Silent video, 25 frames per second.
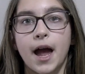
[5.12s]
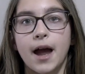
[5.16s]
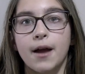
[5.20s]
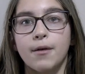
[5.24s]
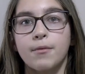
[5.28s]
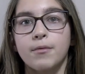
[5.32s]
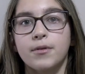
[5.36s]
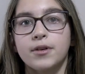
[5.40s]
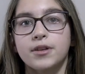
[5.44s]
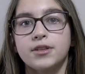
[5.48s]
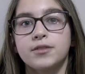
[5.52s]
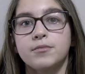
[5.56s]

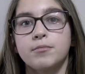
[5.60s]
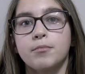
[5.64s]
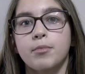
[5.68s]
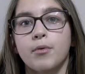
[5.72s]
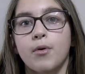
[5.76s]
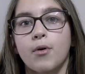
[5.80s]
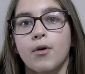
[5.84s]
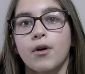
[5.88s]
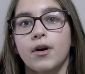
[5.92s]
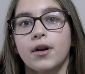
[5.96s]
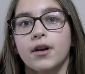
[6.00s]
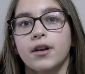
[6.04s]
I was
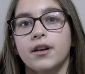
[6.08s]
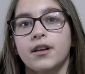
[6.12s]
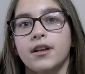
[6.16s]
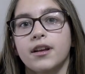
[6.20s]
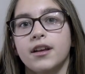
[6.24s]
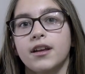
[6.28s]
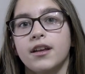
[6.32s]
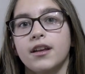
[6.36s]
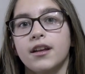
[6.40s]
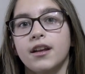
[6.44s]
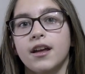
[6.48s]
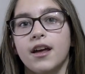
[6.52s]
born
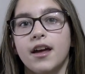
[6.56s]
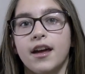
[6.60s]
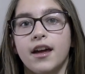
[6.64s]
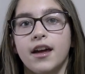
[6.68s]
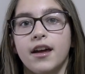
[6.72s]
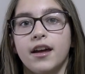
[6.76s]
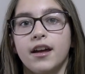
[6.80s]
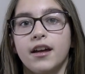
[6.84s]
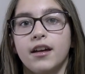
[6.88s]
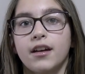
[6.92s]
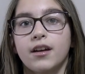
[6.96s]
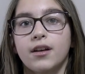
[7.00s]
in
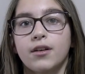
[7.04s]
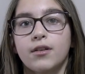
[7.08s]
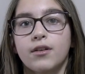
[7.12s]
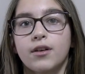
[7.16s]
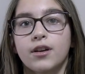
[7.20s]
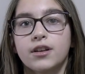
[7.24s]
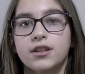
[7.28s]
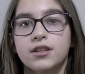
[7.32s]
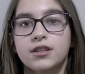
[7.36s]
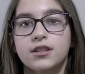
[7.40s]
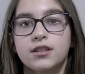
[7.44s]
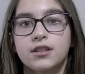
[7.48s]
a
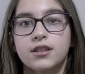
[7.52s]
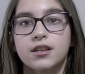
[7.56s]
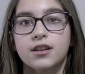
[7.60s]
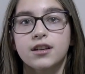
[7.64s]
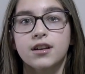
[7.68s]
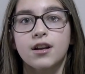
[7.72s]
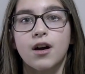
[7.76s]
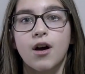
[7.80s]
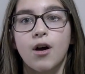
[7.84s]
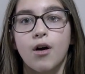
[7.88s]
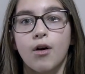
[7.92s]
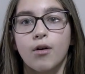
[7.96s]

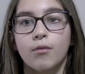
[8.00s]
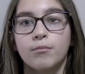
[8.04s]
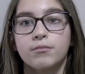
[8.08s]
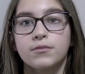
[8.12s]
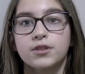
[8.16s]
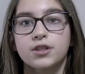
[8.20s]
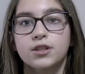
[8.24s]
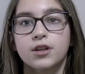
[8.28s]
Christian home,